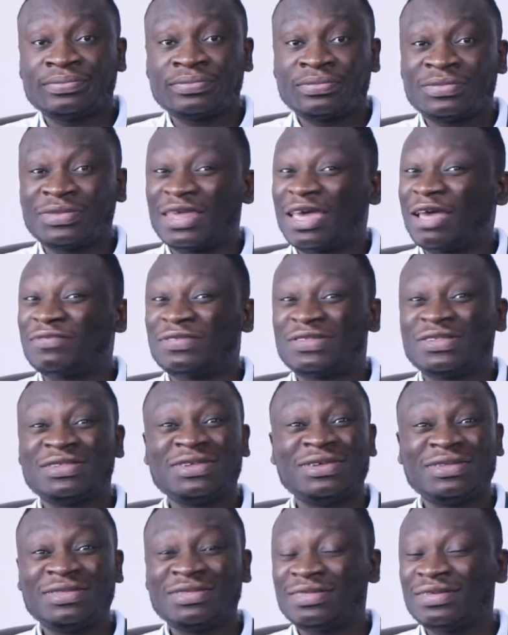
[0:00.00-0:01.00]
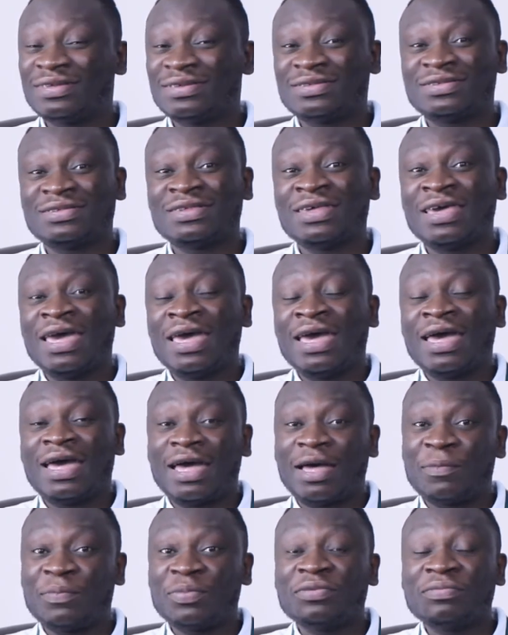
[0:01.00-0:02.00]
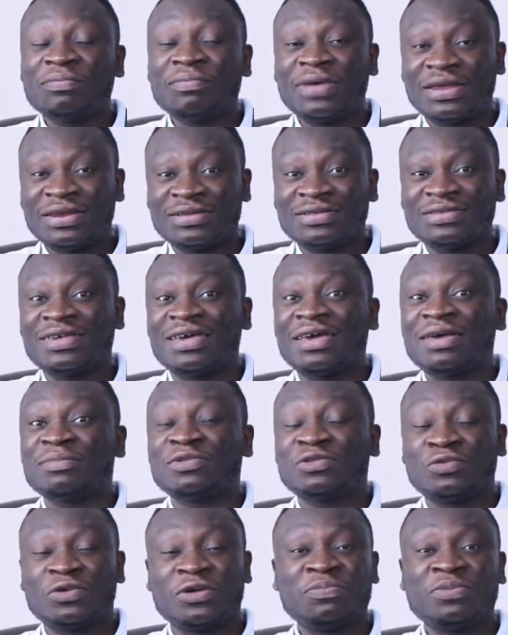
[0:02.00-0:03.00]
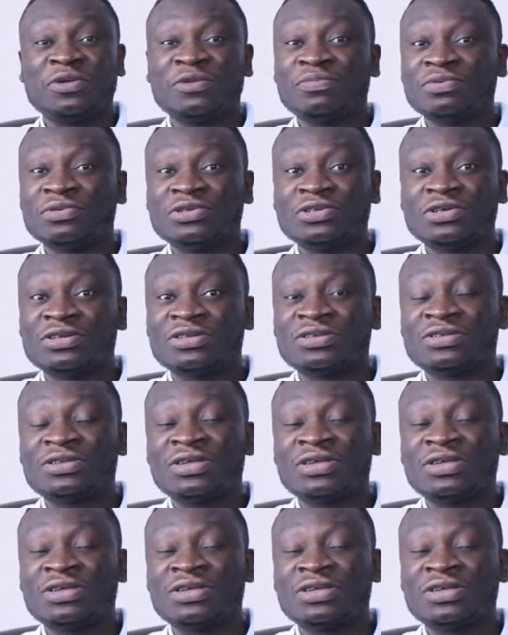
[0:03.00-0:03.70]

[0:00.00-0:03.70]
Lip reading: I've seen this happen many times where people just,